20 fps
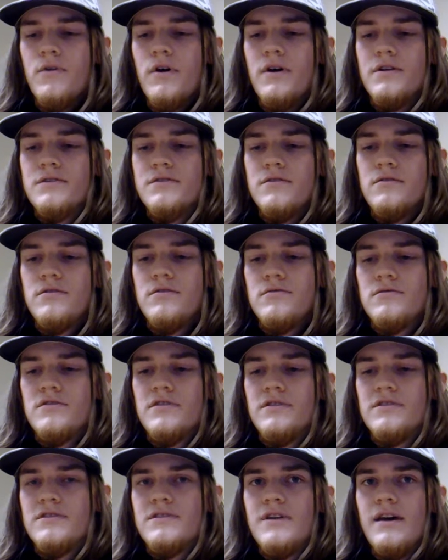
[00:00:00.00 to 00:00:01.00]
Rods are
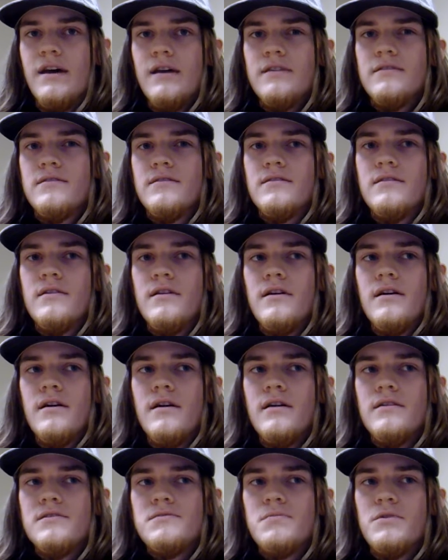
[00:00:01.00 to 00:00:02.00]
used to detect
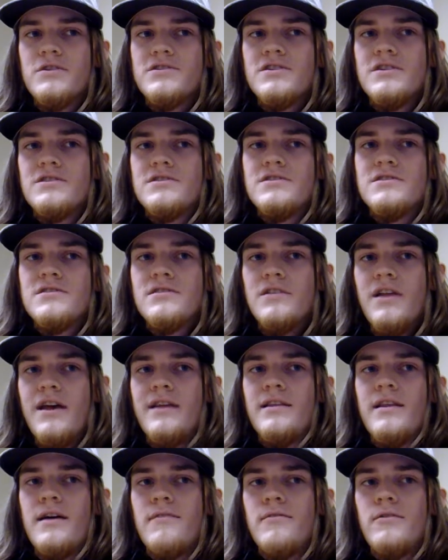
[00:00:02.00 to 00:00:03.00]
small changes in
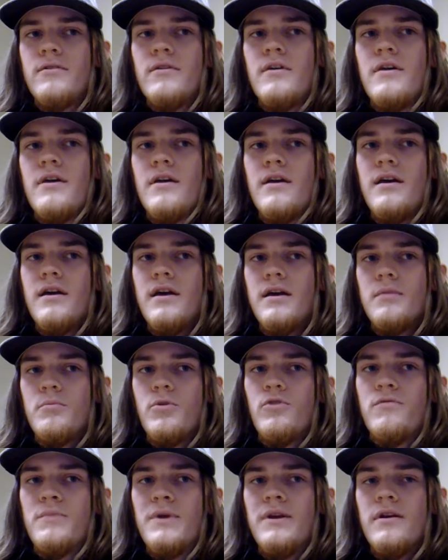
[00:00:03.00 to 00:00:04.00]
light level
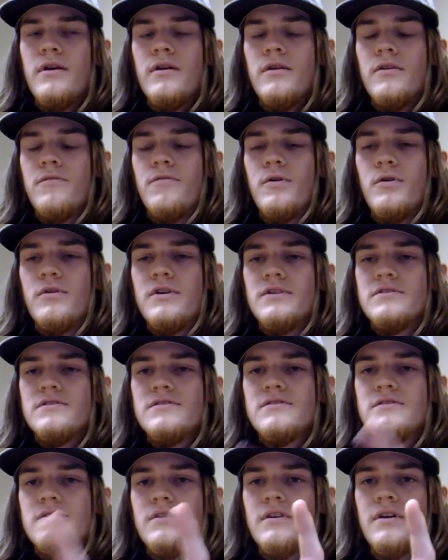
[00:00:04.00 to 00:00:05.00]
and movement, and are
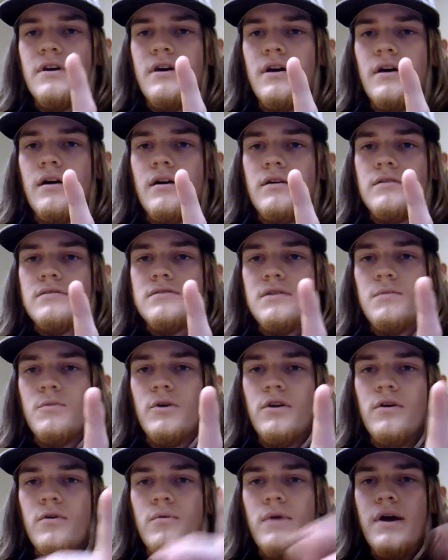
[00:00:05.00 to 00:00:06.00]
focused
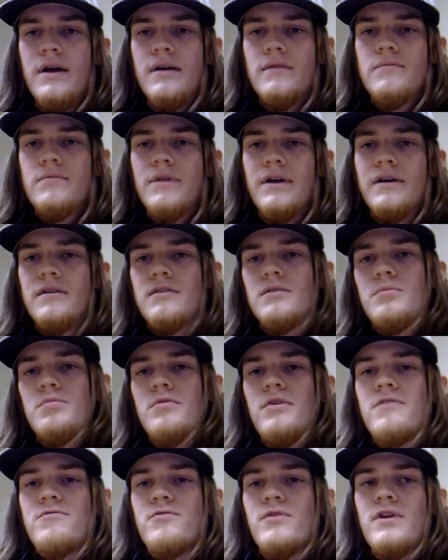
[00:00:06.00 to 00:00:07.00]
somewhat away, like in the
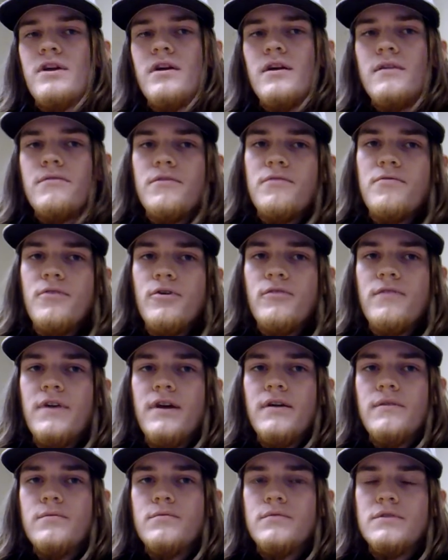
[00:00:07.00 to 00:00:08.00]
periphery of the
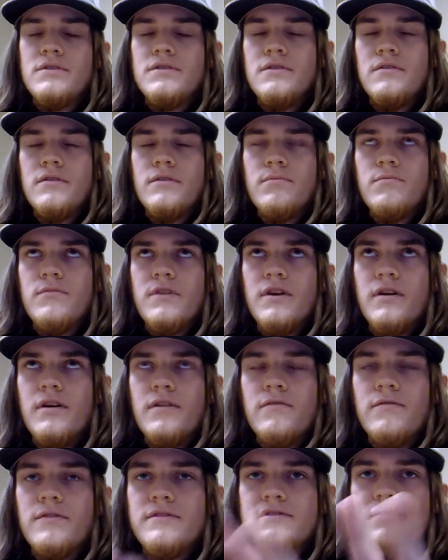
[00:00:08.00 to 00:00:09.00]
fovea, which you can
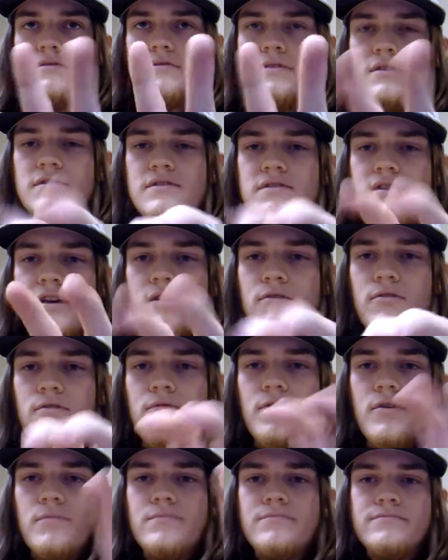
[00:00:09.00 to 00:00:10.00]
think of as the
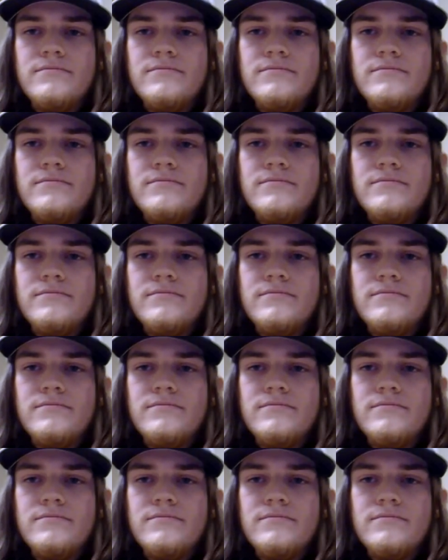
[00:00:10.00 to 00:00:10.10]
center of